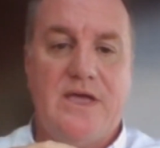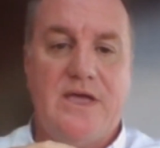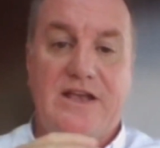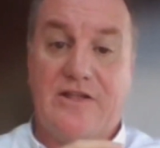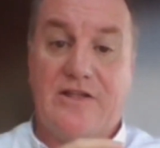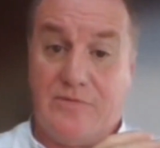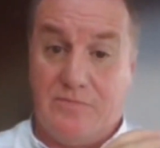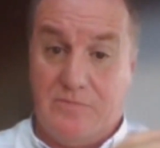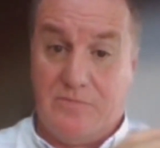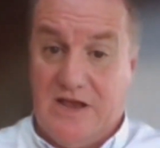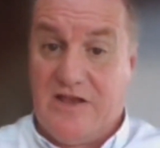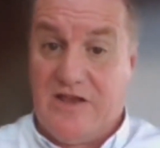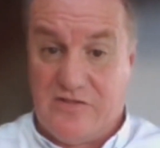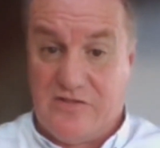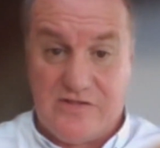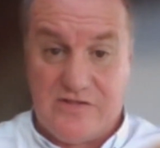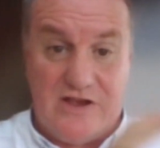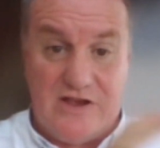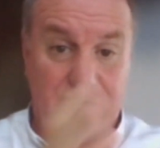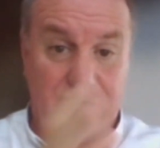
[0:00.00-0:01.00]
he
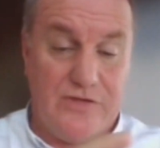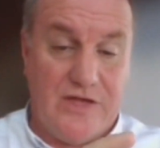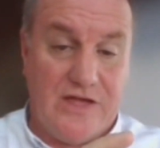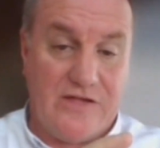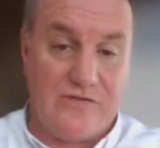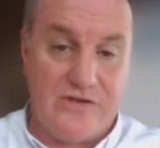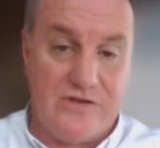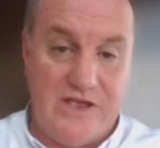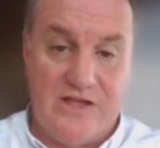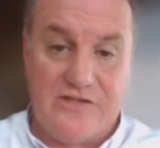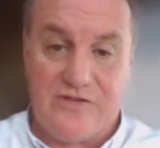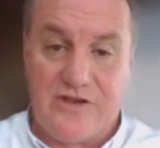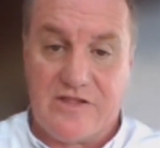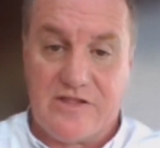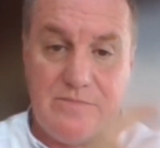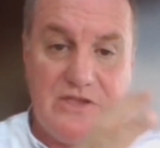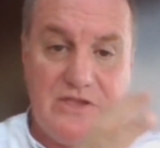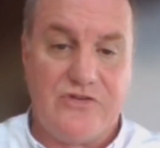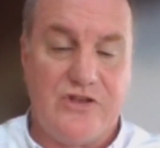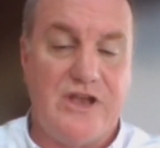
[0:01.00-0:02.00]
doesn't say 2,000 years, he
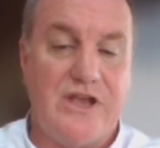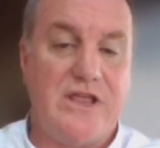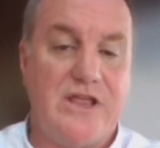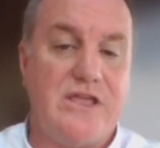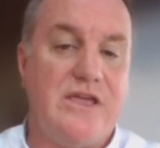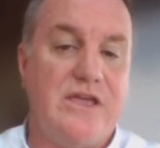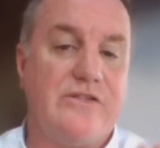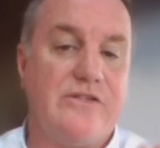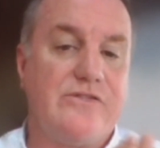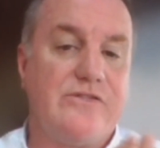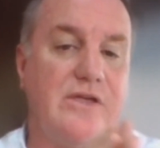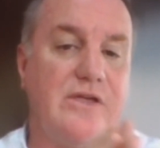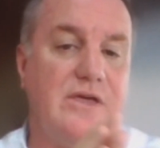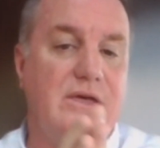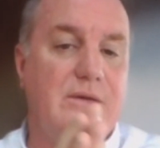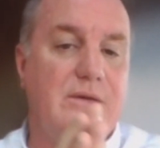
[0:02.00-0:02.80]
doesn't mention any years,